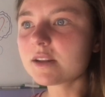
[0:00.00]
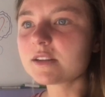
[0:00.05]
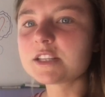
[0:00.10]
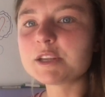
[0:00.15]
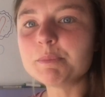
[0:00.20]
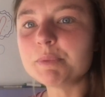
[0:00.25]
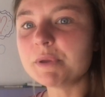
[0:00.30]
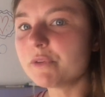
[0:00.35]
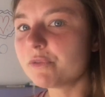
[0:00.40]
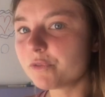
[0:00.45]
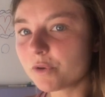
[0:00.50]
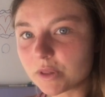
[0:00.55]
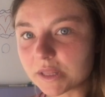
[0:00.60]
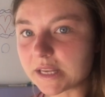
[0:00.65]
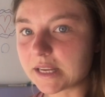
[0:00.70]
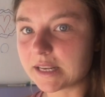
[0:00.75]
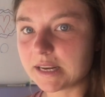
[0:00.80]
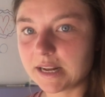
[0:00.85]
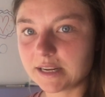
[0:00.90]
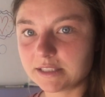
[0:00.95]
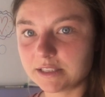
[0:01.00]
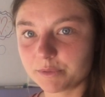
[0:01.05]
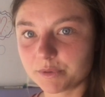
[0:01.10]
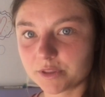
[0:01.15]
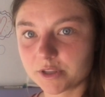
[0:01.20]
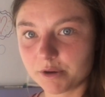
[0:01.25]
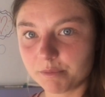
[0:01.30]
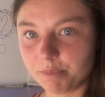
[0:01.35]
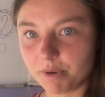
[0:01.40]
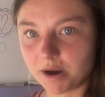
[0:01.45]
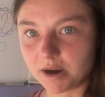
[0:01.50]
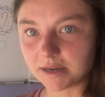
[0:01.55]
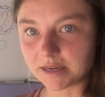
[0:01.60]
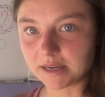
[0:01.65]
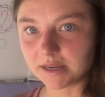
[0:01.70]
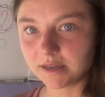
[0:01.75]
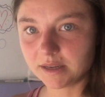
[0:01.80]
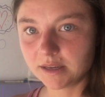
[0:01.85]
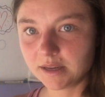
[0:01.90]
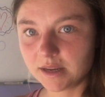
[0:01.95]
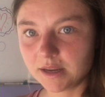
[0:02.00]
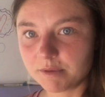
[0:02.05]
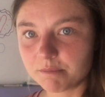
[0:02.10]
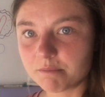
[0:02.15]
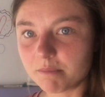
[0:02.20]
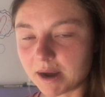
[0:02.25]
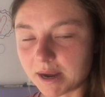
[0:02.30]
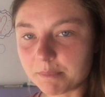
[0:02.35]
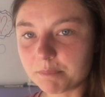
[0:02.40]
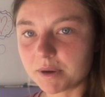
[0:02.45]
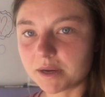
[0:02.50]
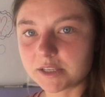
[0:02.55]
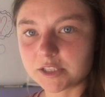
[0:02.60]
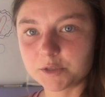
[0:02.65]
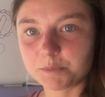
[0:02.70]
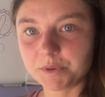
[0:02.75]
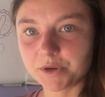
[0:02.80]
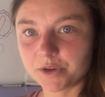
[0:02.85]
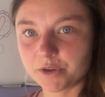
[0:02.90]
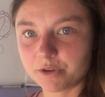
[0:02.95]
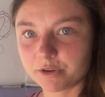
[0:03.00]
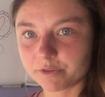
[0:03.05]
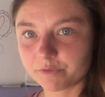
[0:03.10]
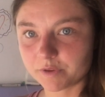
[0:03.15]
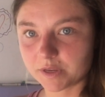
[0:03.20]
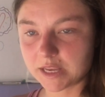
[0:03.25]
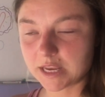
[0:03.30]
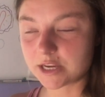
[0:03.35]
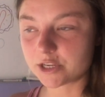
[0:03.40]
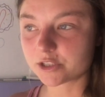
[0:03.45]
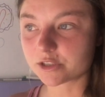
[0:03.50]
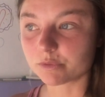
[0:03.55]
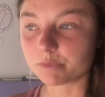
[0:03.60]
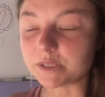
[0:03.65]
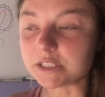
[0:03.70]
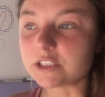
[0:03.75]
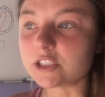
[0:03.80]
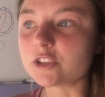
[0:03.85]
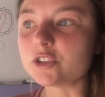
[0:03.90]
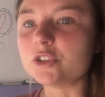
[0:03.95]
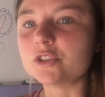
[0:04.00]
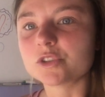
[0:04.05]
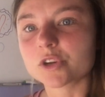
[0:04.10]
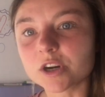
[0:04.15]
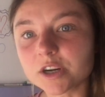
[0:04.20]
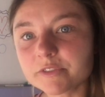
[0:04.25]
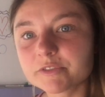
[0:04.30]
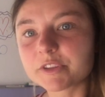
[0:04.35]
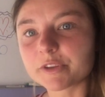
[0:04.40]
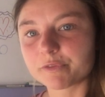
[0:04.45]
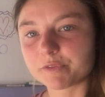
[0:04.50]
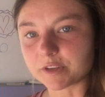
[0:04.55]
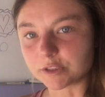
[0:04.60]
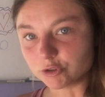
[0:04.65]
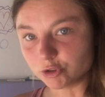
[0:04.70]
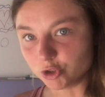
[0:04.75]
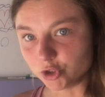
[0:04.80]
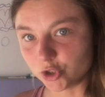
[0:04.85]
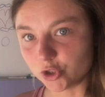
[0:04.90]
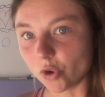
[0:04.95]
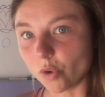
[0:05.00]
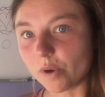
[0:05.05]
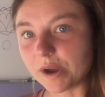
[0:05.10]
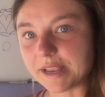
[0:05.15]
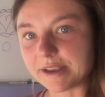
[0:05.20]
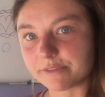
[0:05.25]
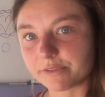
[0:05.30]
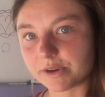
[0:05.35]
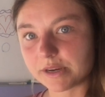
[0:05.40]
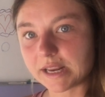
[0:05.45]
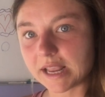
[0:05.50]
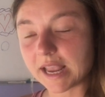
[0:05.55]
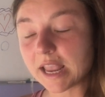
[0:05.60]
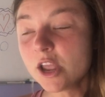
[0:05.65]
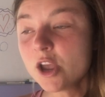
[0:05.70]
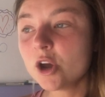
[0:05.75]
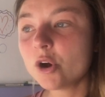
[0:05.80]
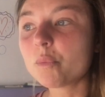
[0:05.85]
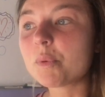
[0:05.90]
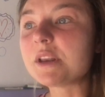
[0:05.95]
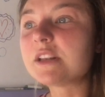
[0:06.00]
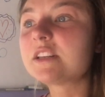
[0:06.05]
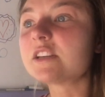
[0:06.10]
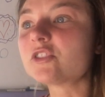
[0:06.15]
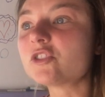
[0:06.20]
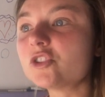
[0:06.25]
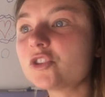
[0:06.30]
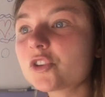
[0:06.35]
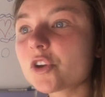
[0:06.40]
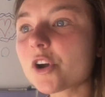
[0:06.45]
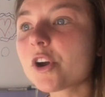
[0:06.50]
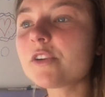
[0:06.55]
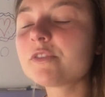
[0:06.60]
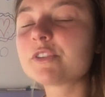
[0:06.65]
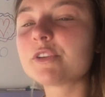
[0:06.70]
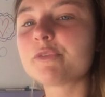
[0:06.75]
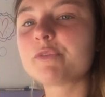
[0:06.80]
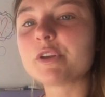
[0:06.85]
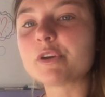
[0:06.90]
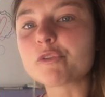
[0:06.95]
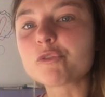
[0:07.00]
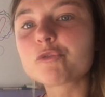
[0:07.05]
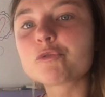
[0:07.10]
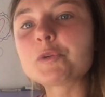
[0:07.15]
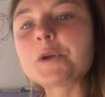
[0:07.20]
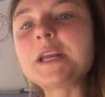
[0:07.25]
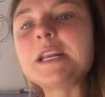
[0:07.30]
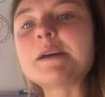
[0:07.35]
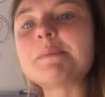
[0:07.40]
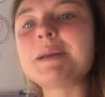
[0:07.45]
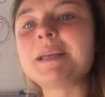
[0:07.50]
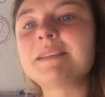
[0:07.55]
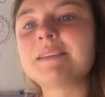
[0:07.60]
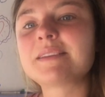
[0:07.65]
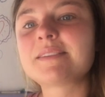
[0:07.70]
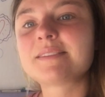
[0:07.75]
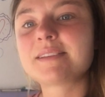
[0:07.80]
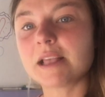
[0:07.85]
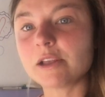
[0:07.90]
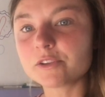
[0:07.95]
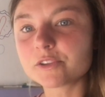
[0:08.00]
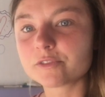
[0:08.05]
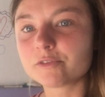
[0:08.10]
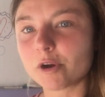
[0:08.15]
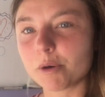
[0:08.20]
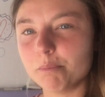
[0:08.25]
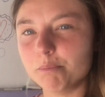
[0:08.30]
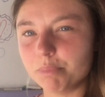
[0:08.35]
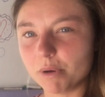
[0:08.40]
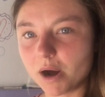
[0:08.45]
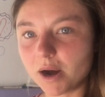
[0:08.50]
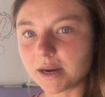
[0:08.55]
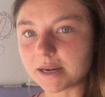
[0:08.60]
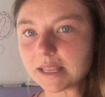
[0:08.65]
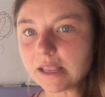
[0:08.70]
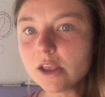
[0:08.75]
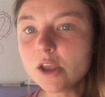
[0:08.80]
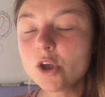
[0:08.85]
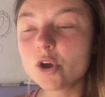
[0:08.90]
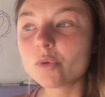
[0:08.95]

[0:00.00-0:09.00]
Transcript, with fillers: to be fully connected with our body mind body spirit unification. We deserve to feel joy every day. We deserve to feel freedom in the cells of our body.